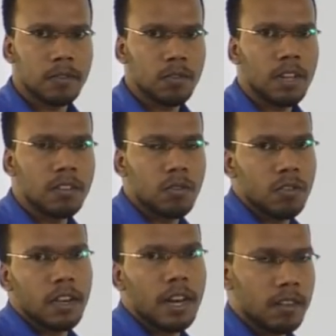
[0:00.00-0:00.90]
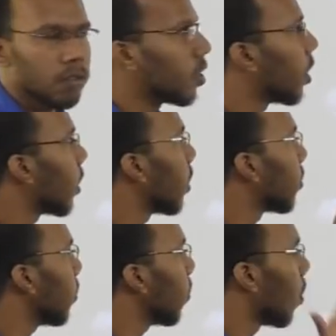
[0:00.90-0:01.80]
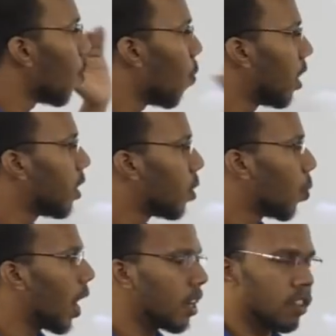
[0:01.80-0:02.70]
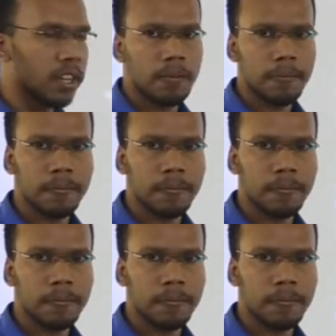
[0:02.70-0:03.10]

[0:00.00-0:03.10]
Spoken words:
So that's also correct. So here the answer is 1, 2 and 3.